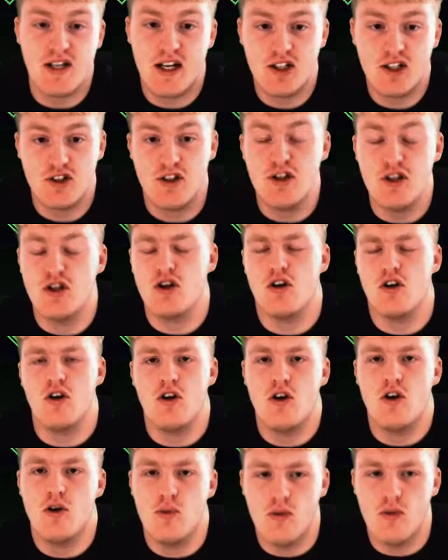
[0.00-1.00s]
Actually, no,
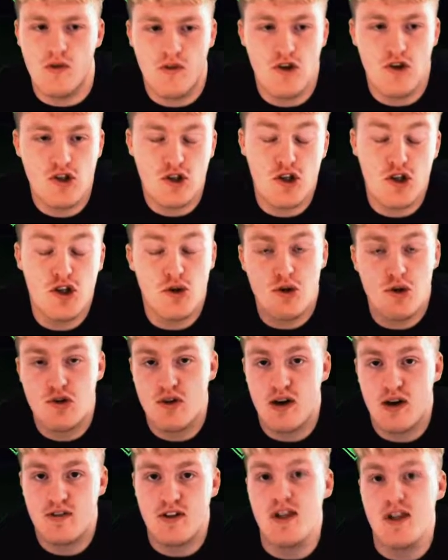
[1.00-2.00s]
we're first going to do a
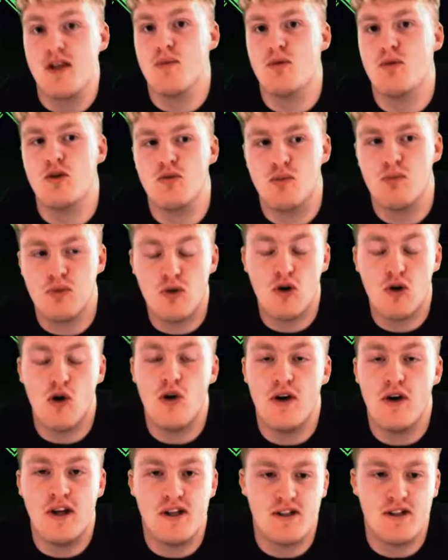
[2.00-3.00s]
draft and then we'll go
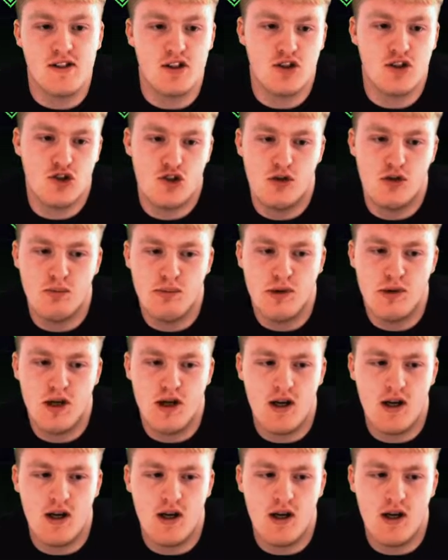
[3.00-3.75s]
into some